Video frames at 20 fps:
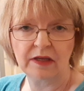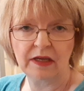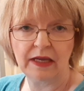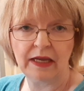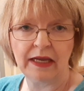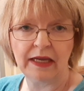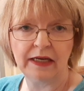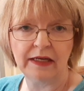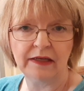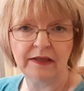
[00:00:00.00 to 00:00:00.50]

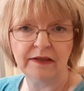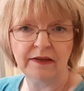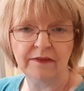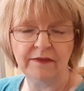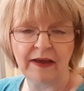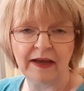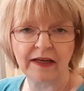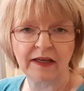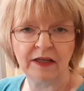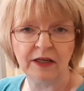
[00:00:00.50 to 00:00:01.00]
And
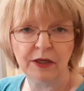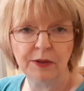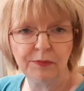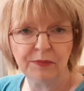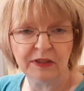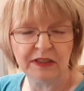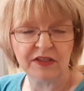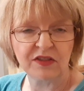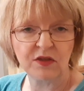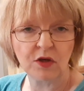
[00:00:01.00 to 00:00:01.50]
that
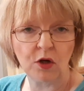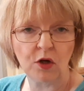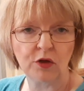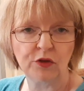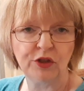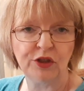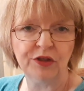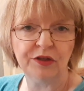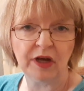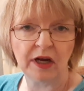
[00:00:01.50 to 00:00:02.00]
company is
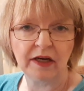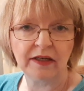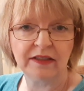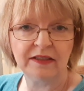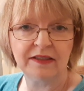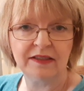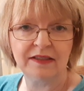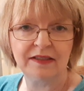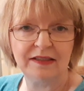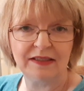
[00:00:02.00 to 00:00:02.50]
called
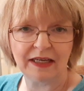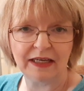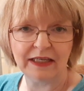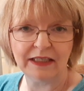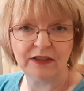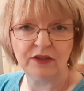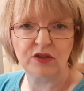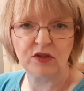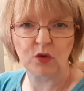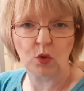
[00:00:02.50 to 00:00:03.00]
United
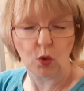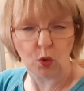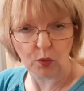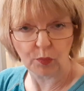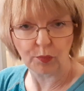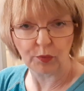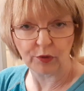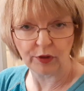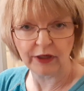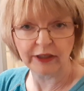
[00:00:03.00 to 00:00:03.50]
States
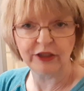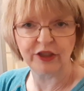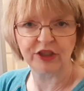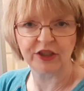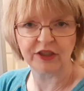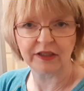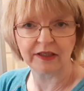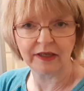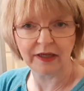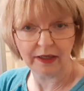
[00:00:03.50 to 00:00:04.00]

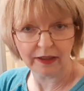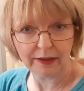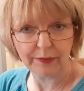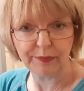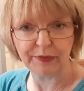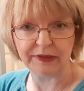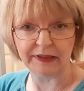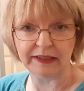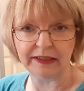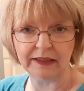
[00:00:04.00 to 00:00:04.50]
Corporation
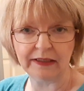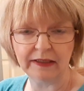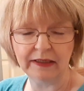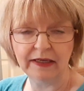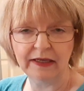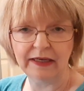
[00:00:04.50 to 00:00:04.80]
Company.